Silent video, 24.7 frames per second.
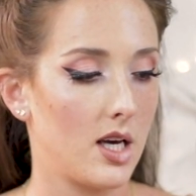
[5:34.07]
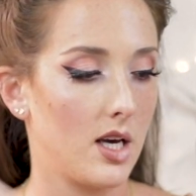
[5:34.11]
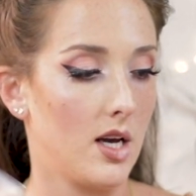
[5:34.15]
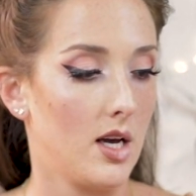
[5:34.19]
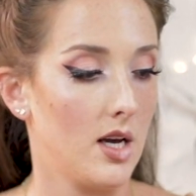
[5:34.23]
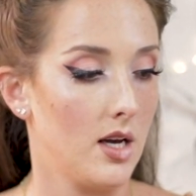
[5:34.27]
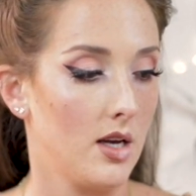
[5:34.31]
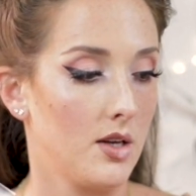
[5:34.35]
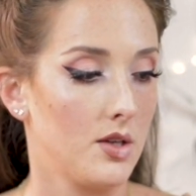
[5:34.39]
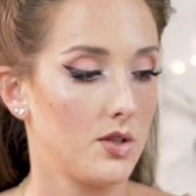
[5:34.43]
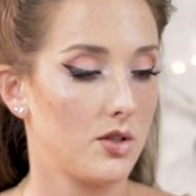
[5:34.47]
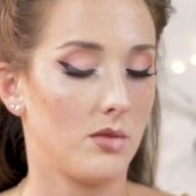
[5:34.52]

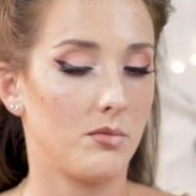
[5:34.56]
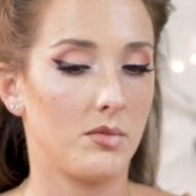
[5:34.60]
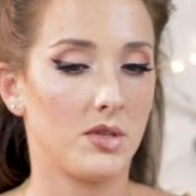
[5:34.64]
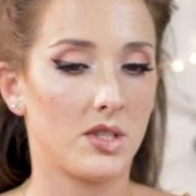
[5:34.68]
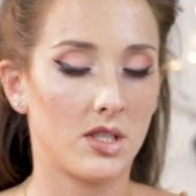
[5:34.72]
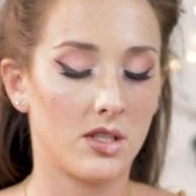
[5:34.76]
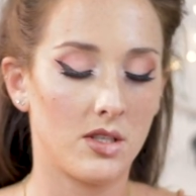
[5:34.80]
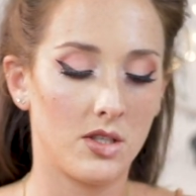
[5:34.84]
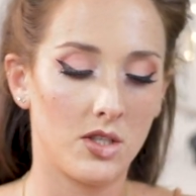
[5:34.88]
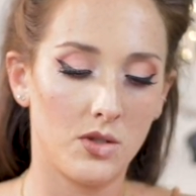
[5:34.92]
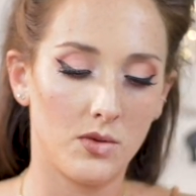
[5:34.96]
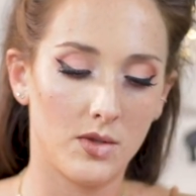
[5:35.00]
So I'm just
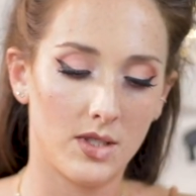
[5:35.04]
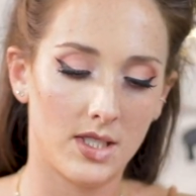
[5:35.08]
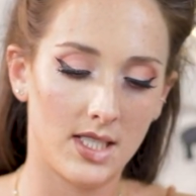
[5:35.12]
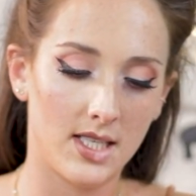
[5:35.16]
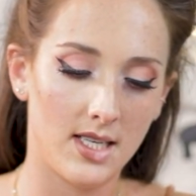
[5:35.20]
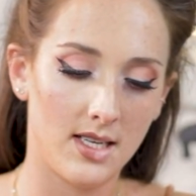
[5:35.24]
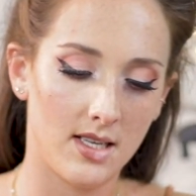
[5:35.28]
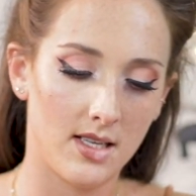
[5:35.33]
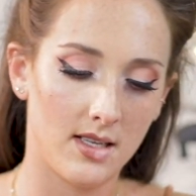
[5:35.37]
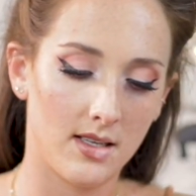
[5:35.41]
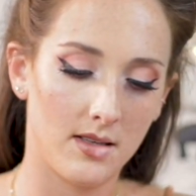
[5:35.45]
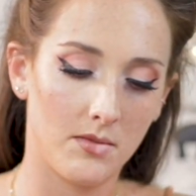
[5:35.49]
gonna do a
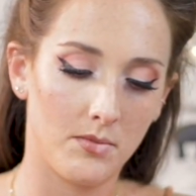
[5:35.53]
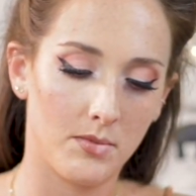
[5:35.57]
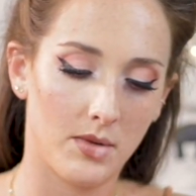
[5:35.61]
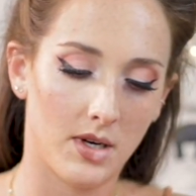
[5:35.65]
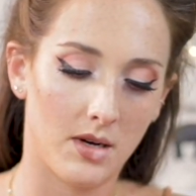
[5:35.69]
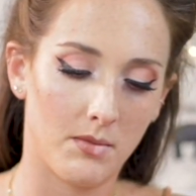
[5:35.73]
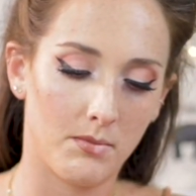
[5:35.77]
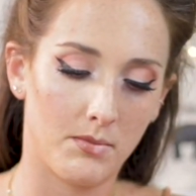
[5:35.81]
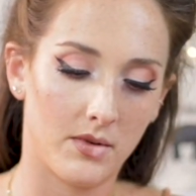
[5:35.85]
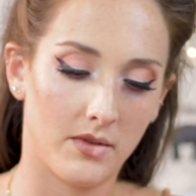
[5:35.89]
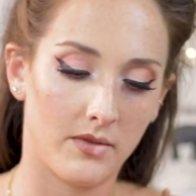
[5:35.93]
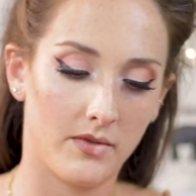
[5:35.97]
teeny
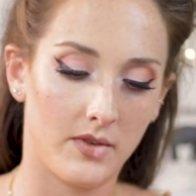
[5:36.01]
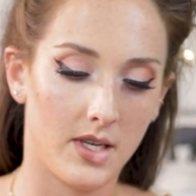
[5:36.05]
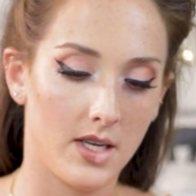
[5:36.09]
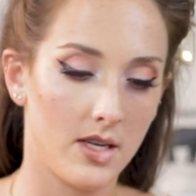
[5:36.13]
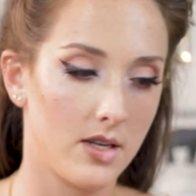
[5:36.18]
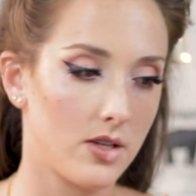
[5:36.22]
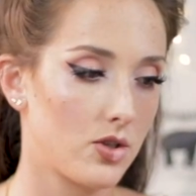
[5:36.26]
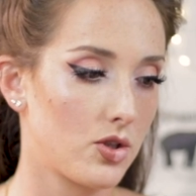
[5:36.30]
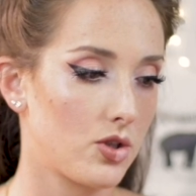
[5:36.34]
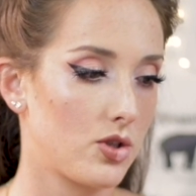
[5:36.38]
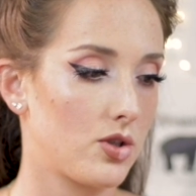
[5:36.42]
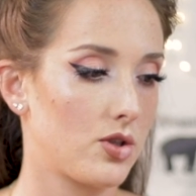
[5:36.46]
pump of
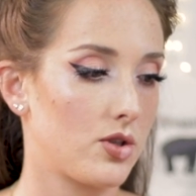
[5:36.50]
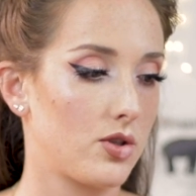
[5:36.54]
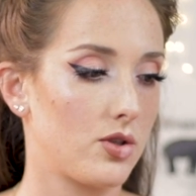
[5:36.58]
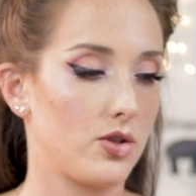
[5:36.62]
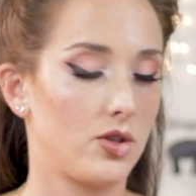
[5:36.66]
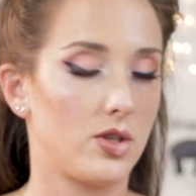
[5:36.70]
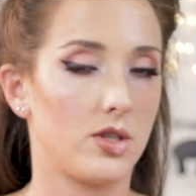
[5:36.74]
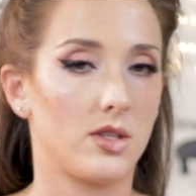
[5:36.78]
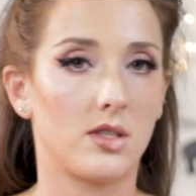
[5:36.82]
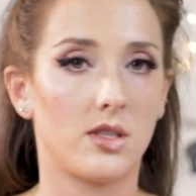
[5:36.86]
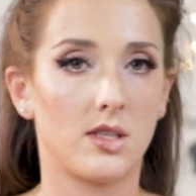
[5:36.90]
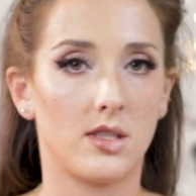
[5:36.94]
each,
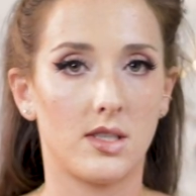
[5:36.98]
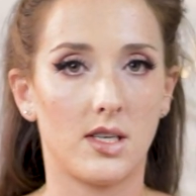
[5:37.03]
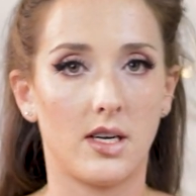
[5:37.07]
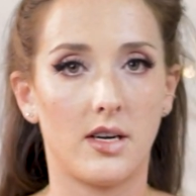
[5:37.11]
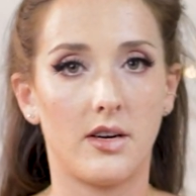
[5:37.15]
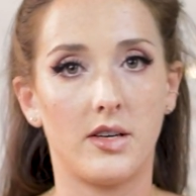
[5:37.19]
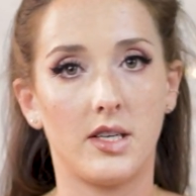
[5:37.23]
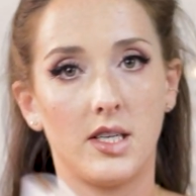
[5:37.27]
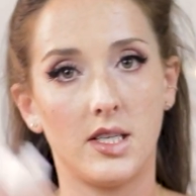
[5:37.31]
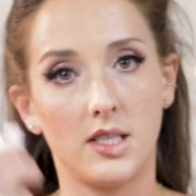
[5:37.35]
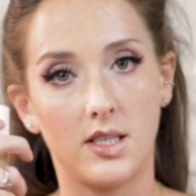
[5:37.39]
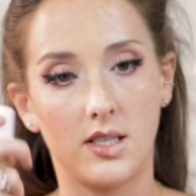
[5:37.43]
just because I
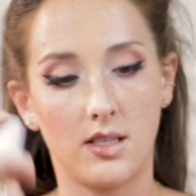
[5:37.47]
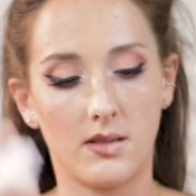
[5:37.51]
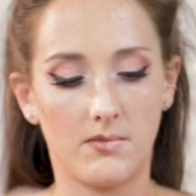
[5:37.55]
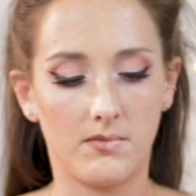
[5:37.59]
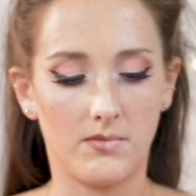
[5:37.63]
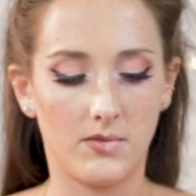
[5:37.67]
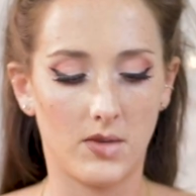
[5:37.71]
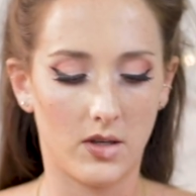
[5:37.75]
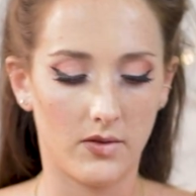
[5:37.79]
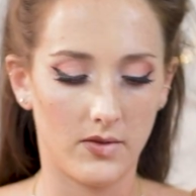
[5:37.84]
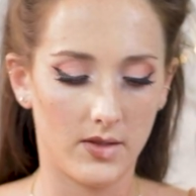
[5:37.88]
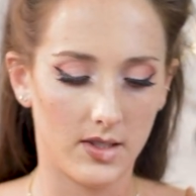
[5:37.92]
already did,
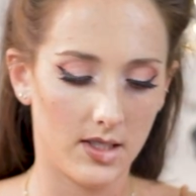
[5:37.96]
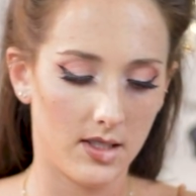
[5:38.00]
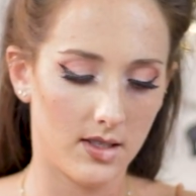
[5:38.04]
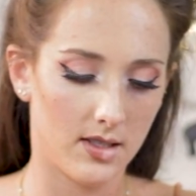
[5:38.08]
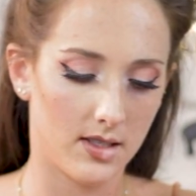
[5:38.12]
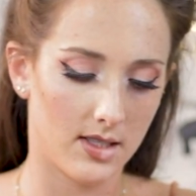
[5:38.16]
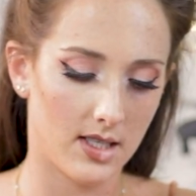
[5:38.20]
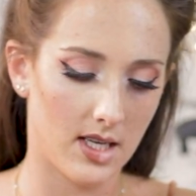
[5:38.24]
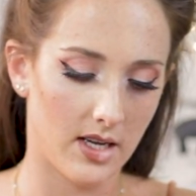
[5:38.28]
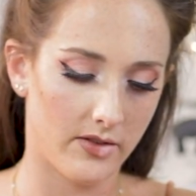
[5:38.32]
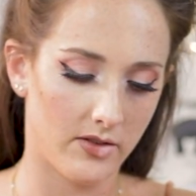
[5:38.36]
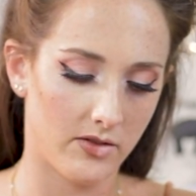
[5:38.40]
obviously,
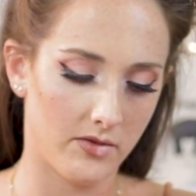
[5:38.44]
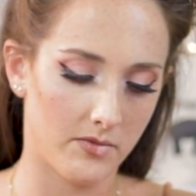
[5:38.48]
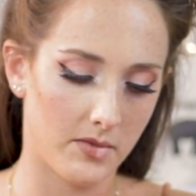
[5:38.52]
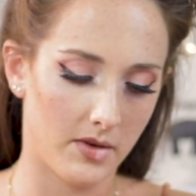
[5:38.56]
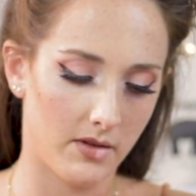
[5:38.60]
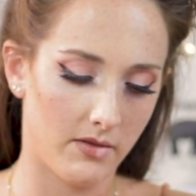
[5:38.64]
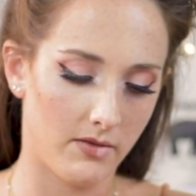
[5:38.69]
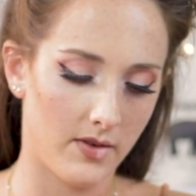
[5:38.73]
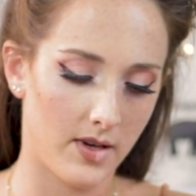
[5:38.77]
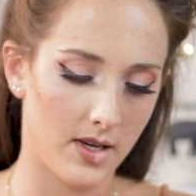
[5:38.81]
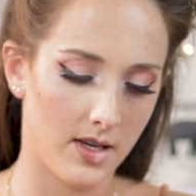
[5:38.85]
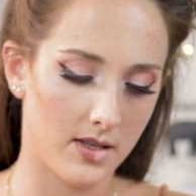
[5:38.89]
this half of
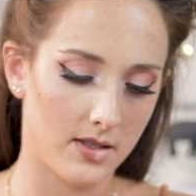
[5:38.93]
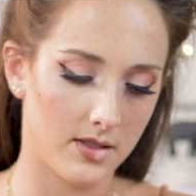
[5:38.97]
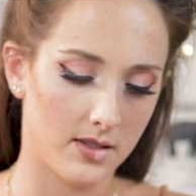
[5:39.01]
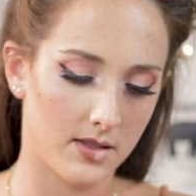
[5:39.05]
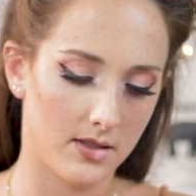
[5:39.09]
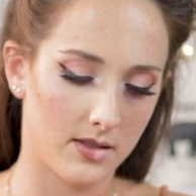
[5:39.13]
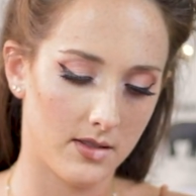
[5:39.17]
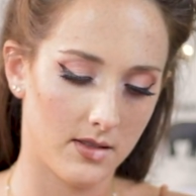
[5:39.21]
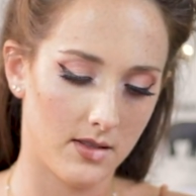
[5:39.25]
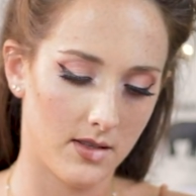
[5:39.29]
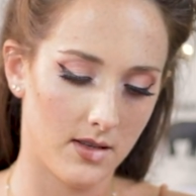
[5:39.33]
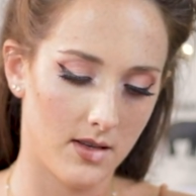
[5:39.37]
my
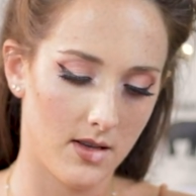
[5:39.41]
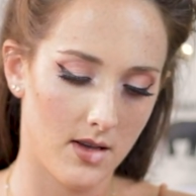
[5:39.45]
face.